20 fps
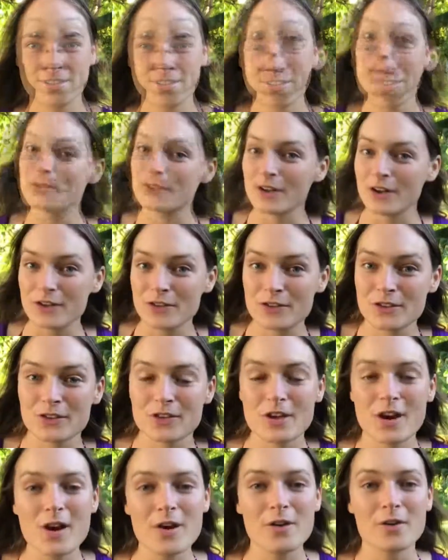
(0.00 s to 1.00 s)
Because you
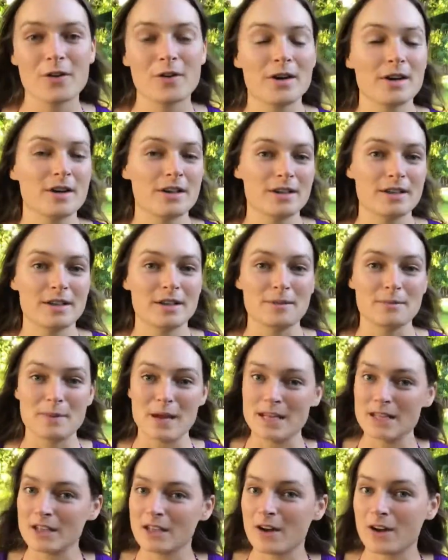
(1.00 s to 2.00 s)
know, in
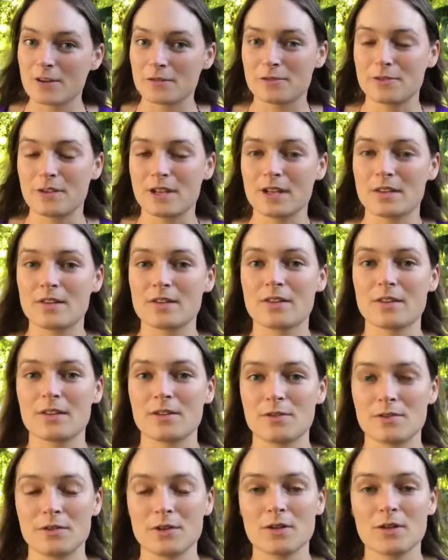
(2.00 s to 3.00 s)
many conflicts,
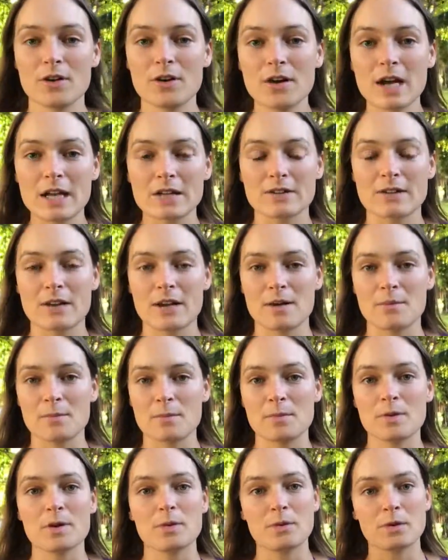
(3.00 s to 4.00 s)
if you look at
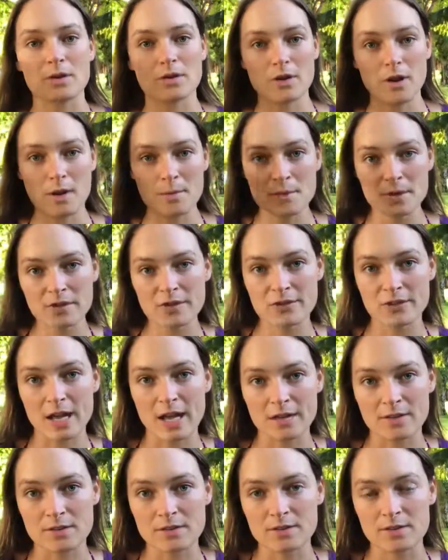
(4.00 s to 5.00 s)
them with common
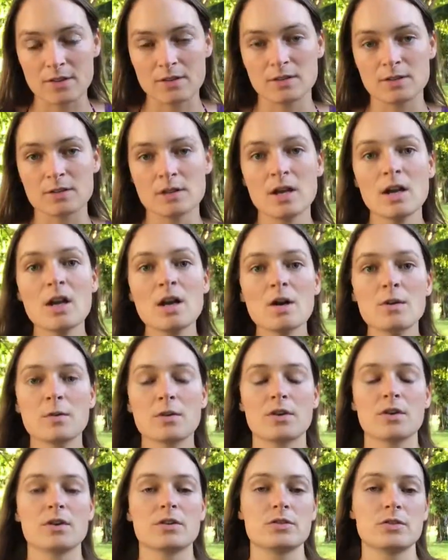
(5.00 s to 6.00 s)
sense and
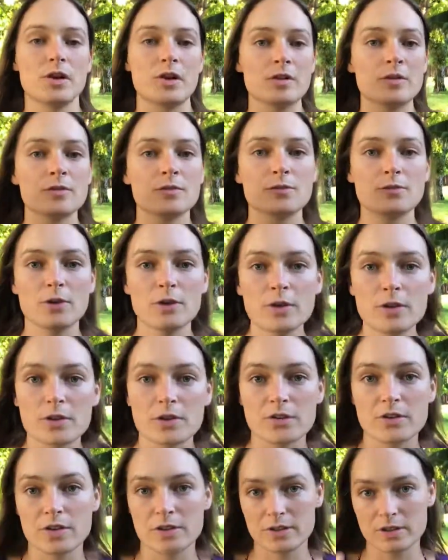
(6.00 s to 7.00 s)
with a certain
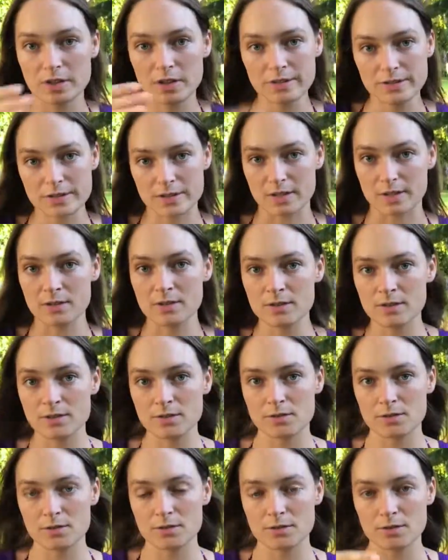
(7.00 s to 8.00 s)
focus and distance,